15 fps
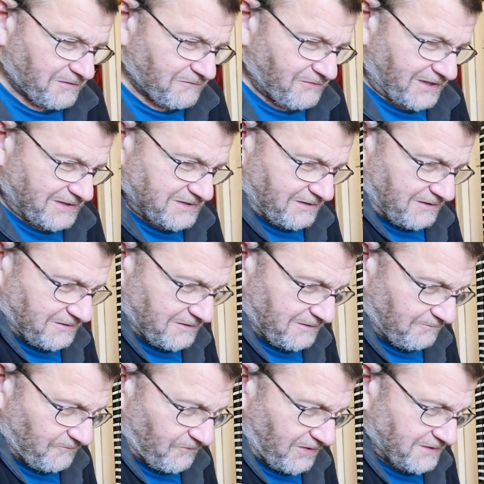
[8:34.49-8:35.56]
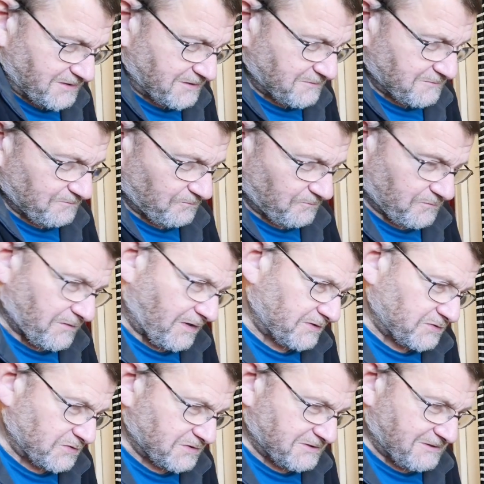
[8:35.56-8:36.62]
In fact, I
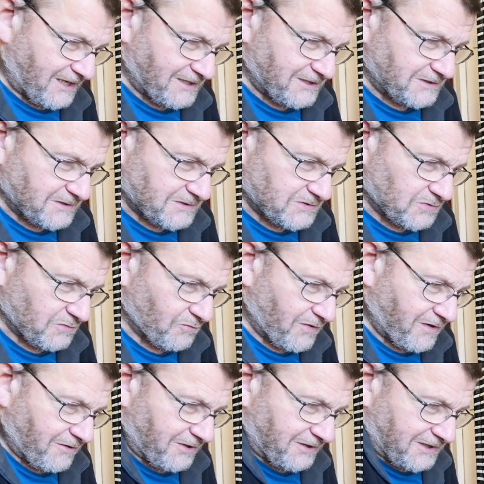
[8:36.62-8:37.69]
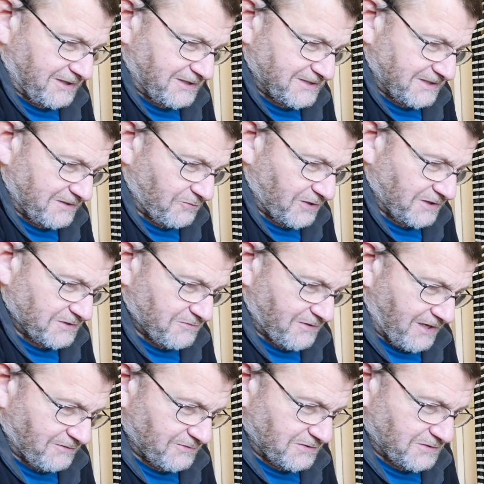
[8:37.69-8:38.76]
just had it somewhere I could easily reach
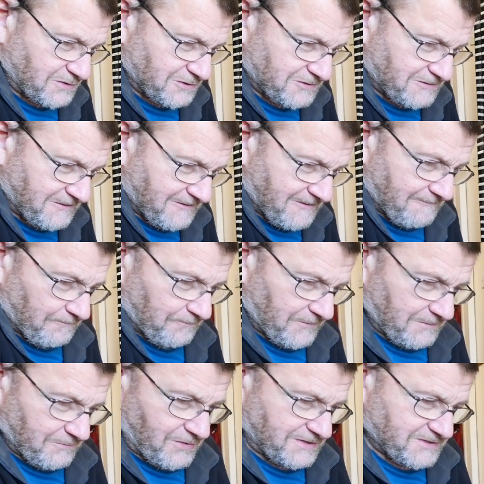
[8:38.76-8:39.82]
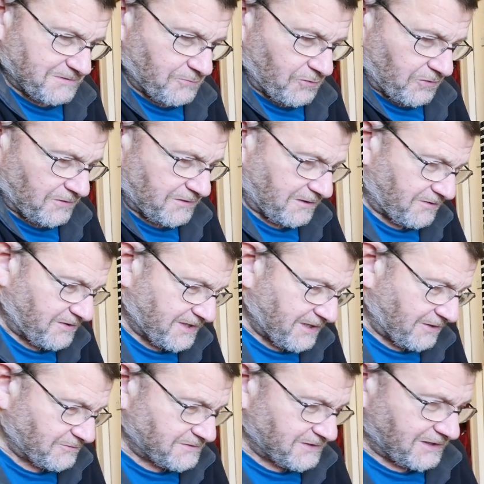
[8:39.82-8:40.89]
round and just press the button, there it
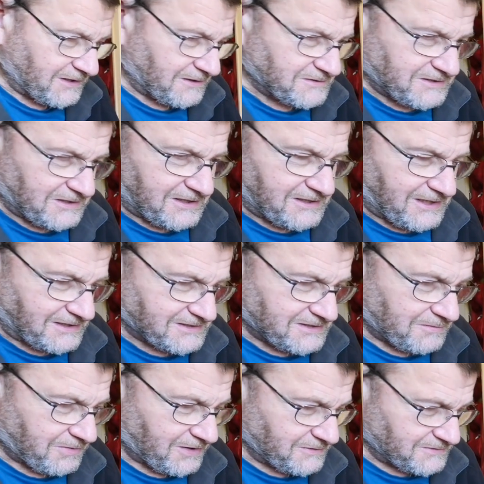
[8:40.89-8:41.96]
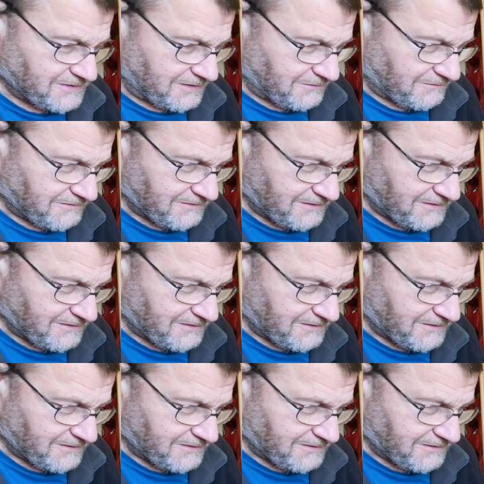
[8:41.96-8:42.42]
go ding as it connects to the Bluetooth,